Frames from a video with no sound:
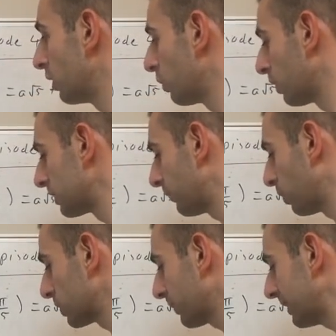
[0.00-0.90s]
what's
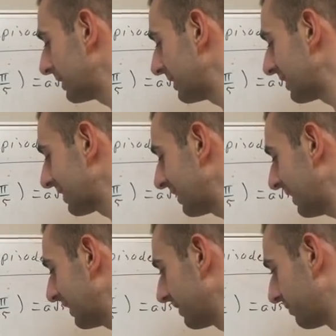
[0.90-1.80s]
4 squared?
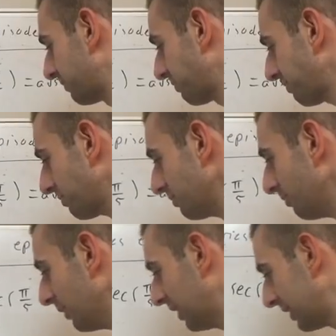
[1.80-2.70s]
16.
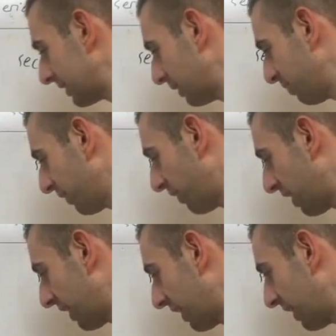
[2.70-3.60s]
Let's
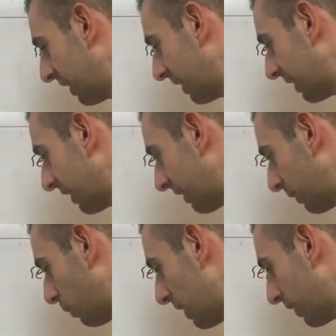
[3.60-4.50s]
simplify that. Now
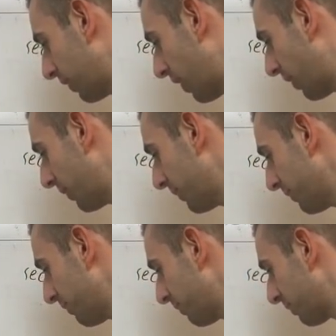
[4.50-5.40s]
in one go,